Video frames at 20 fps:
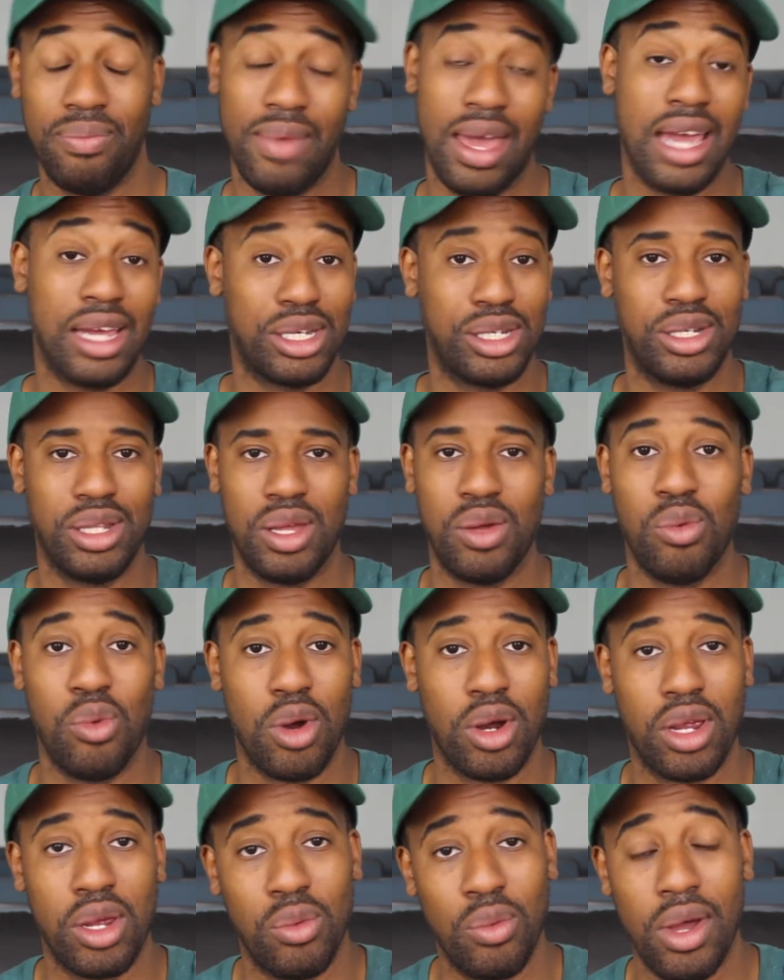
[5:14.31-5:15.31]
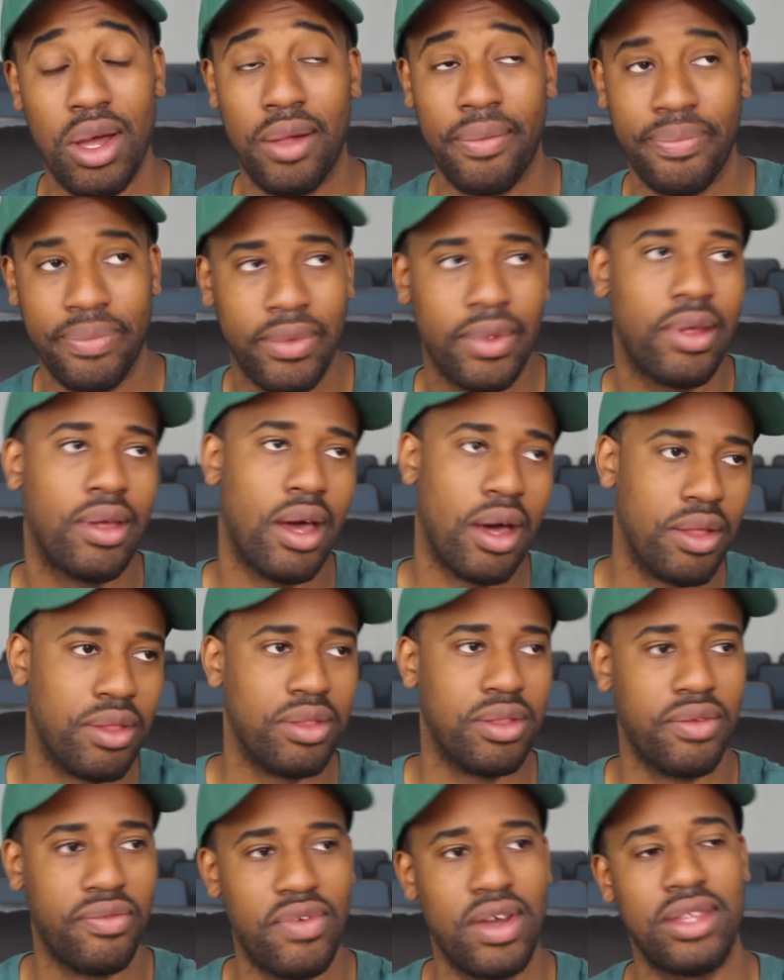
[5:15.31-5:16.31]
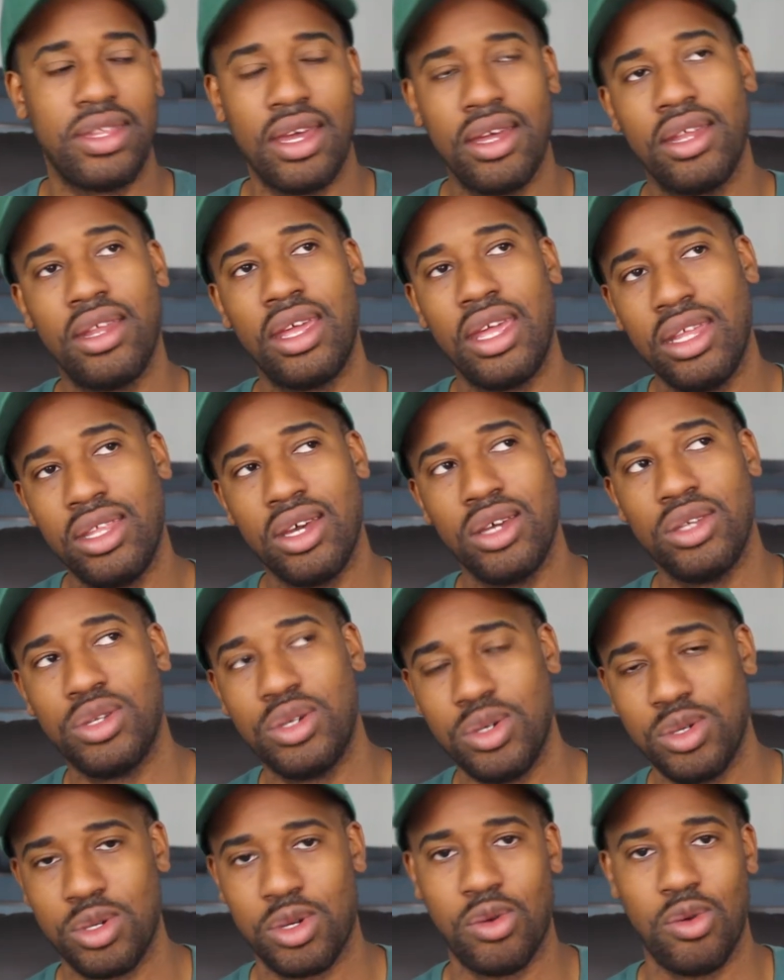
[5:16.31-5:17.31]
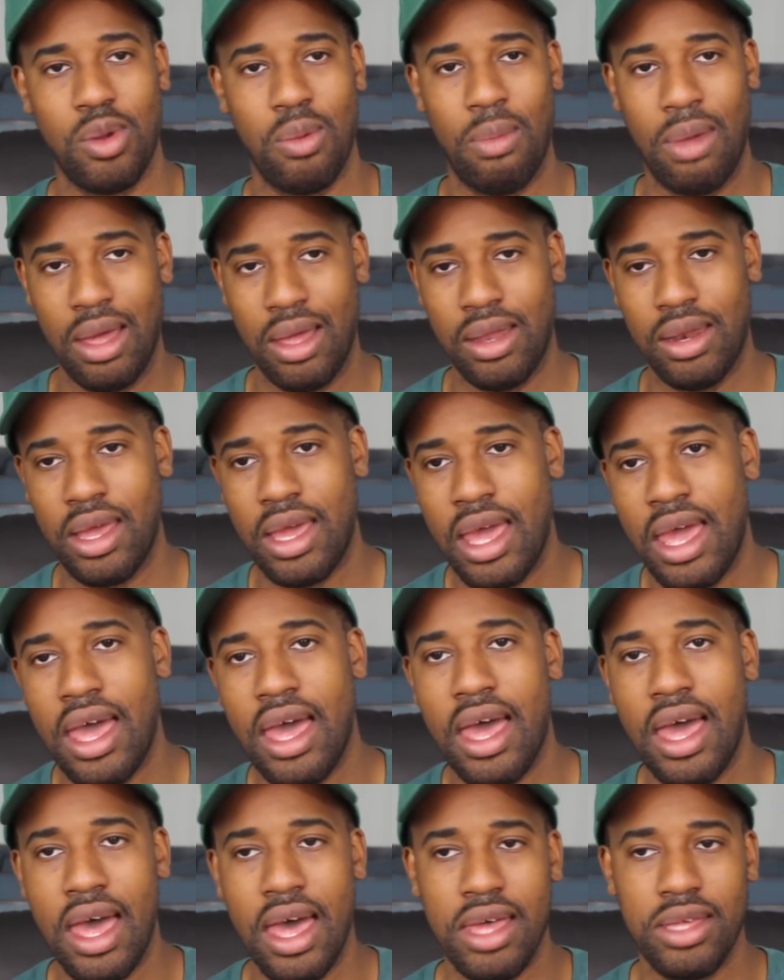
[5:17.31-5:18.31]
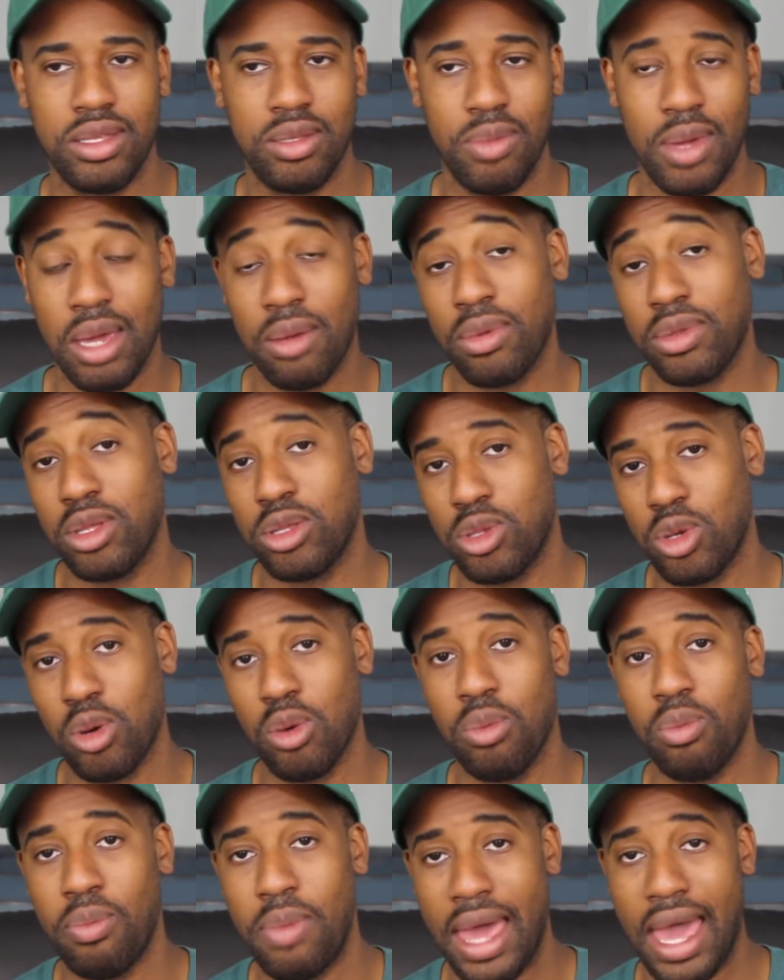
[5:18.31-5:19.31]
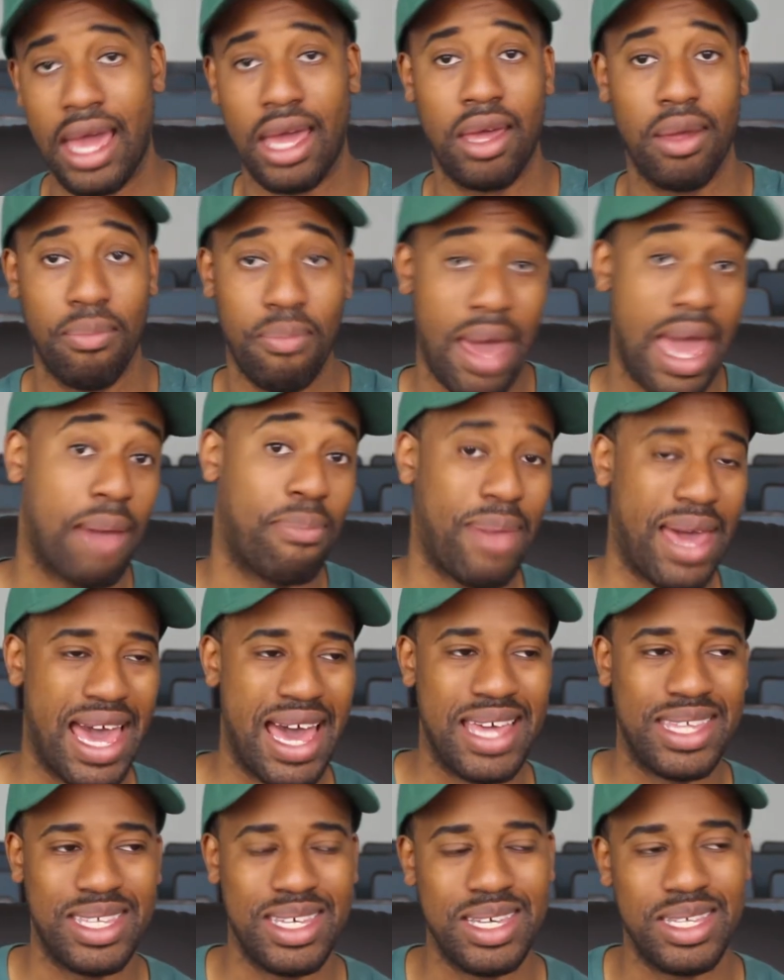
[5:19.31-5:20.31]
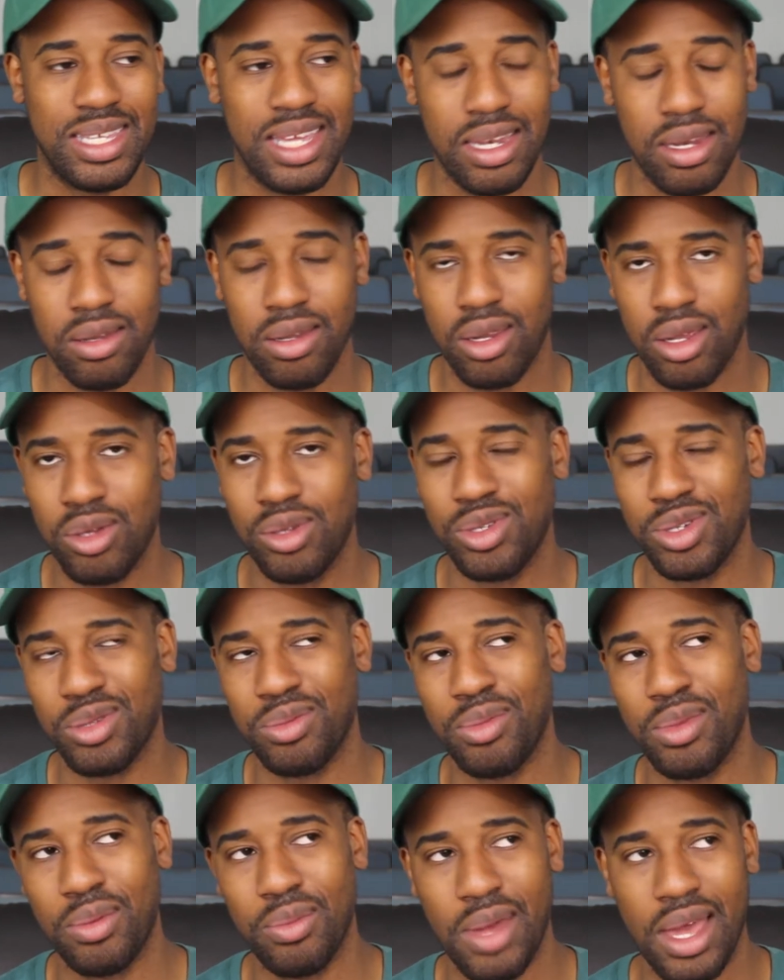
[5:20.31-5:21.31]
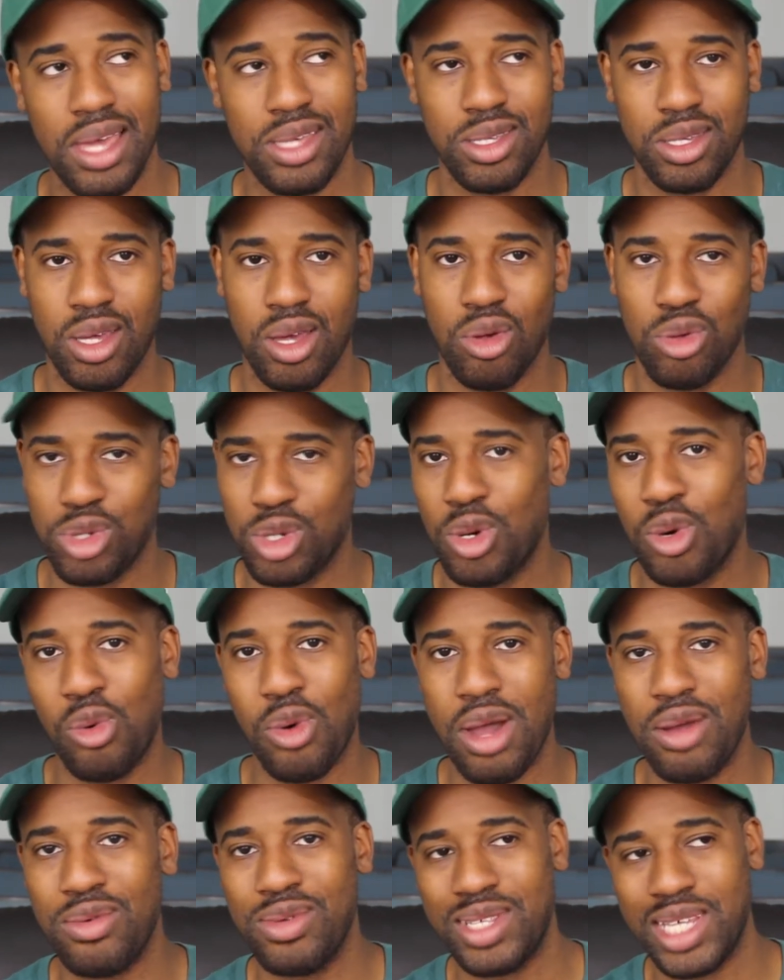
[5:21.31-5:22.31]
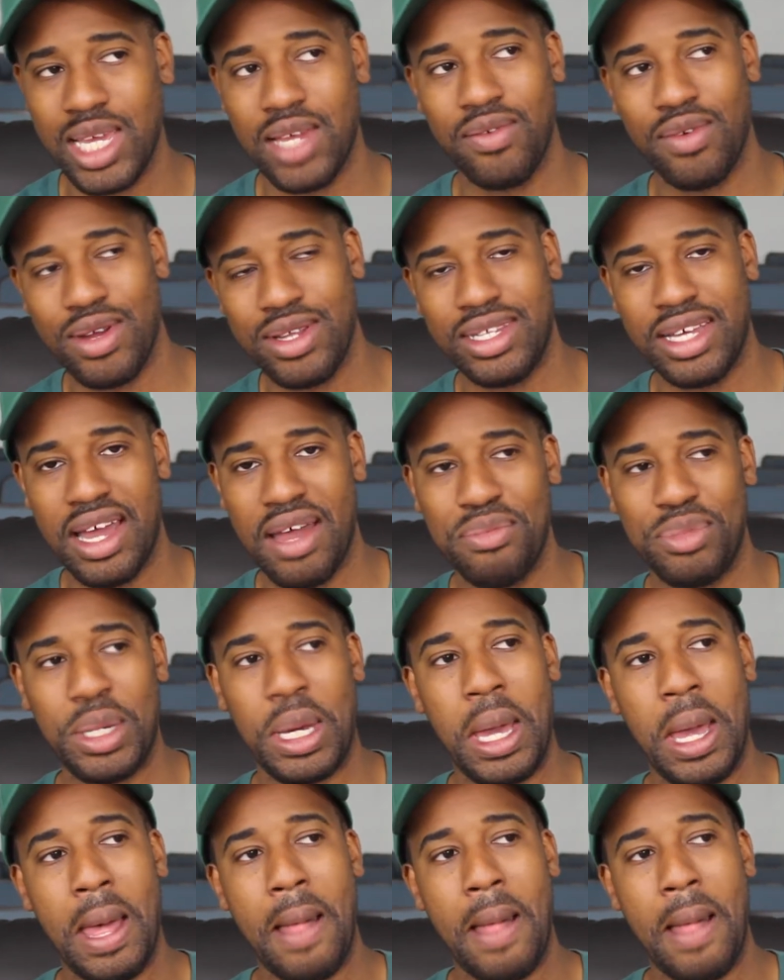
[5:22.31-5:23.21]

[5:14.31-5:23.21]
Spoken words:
actually working well, other than the fact that he does use Kareem Hunt as to be able to throw back passes and use him as also a wide receiver in times.